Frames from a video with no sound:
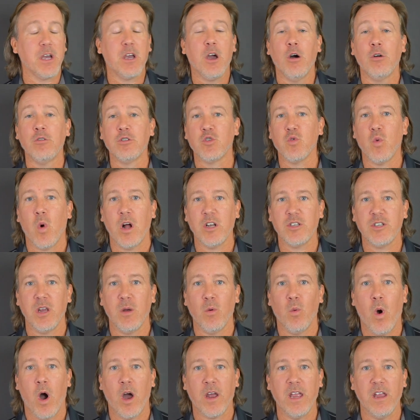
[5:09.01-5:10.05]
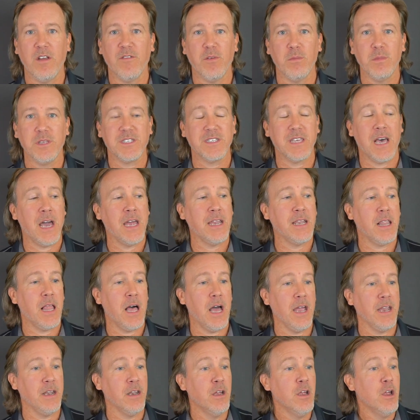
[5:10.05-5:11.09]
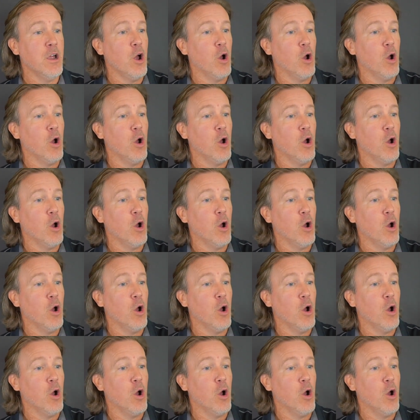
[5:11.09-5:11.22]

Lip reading: coach walking from the sideline,